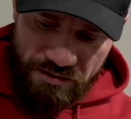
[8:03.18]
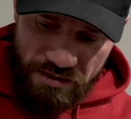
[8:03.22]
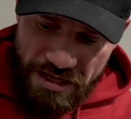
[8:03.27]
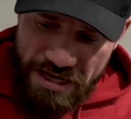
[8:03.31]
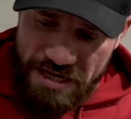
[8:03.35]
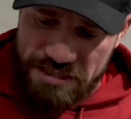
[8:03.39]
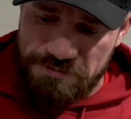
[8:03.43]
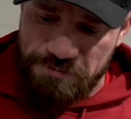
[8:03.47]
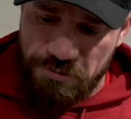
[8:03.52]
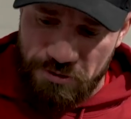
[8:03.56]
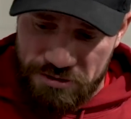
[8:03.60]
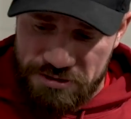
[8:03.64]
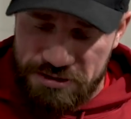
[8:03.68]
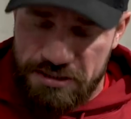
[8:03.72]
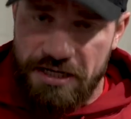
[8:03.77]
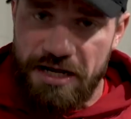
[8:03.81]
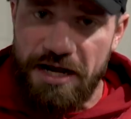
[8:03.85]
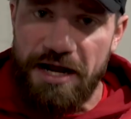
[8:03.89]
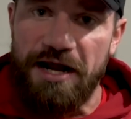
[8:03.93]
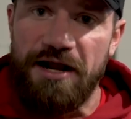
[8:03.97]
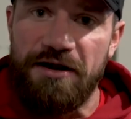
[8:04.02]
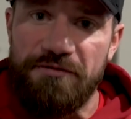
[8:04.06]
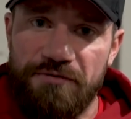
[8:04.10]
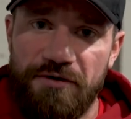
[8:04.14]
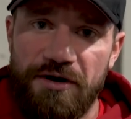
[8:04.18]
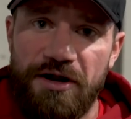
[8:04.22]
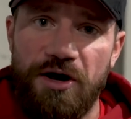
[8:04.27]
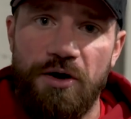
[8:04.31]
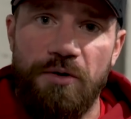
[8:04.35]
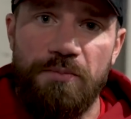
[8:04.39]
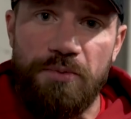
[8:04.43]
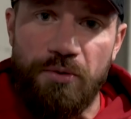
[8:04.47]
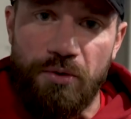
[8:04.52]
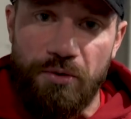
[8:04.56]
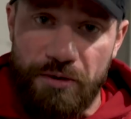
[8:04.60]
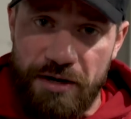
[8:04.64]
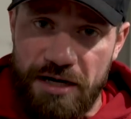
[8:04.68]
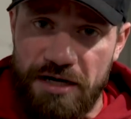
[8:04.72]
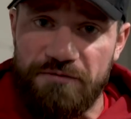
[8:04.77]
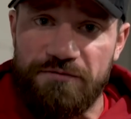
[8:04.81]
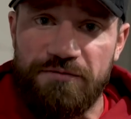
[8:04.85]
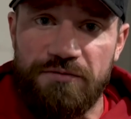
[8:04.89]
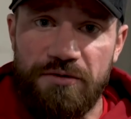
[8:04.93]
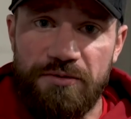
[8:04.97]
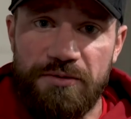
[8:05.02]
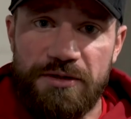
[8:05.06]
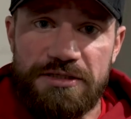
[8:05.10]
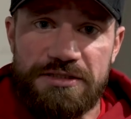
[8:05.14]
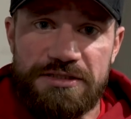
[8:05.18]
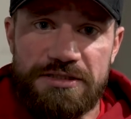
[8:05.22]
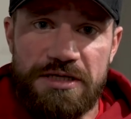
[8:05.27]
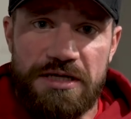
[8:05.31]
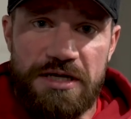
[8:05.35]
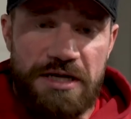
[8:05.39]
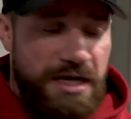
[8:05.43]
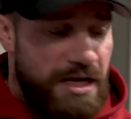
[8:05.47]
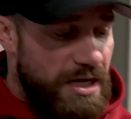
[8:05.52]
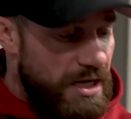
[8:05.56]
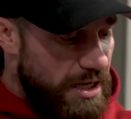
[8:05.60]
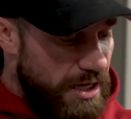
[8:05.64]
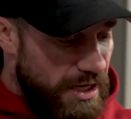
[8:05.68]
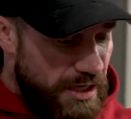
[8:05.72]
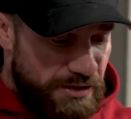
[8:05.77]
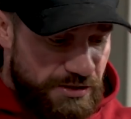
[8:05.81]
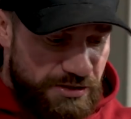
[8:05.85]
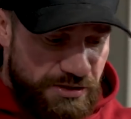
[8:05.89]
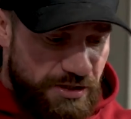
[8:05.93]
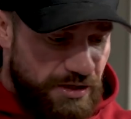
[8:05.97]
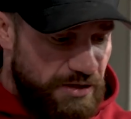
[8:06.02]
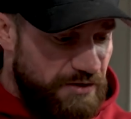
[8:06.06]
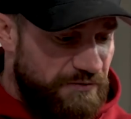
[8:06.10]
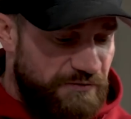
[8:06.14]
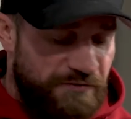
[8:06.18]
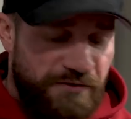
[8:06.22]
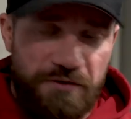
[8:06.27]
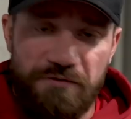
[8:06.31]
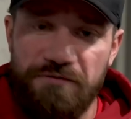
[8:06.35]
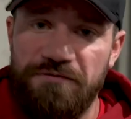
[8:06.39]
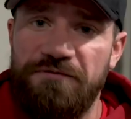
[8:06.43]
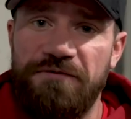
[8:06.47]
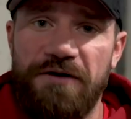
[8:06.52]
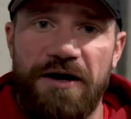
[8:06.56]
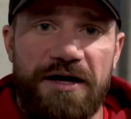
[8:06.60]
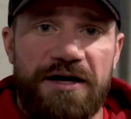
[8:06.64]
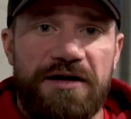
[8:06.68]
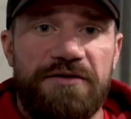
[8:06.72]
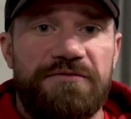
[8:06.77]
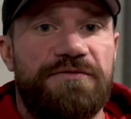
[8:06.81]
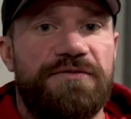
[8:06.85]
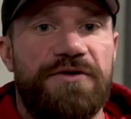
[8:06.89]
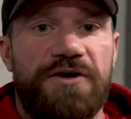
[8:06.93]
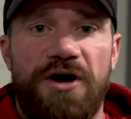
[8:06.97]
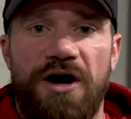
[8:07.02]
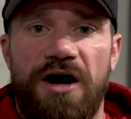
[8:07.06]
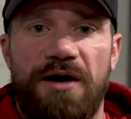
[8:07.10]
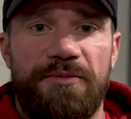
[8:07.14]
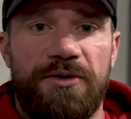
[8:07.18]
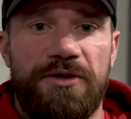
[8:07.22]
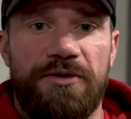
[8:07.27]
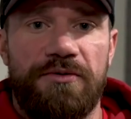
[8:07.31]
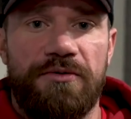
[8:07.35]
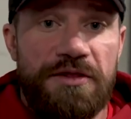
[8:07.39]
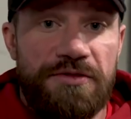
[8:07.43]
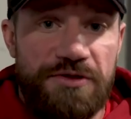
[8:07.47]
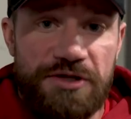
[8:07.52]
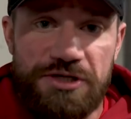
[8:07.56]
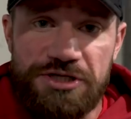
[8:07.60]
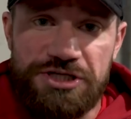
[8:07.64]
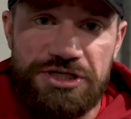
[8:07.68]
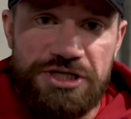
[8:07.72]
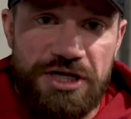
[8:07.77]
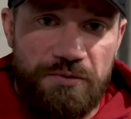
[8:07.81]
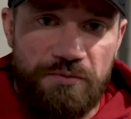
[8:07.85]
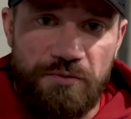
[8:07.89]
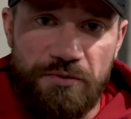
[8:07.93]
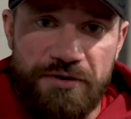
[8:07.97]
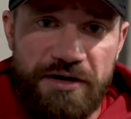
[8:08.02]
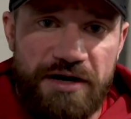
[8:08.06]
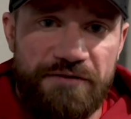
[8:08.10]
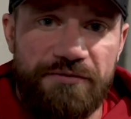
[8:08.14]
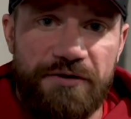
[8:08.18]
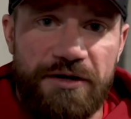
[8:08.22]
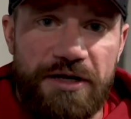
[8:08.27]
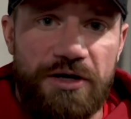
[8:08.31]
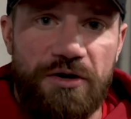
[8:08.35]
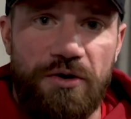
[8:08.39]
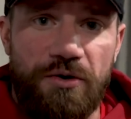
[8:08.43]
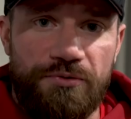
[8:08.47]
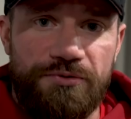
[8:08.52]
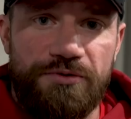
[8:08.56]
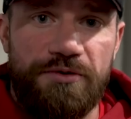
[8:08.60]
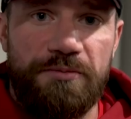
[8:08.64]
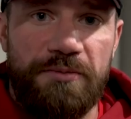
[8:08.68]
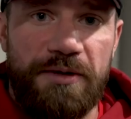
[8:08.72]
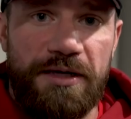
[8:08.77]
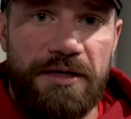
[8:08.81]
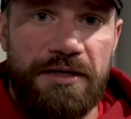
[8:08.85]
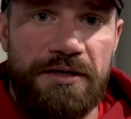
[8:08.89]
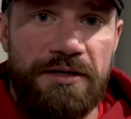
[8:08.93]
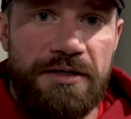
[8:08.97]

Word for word: the last person I ever help or influence. It's gonna feel fucking phenomenal. This shit will never get old to me.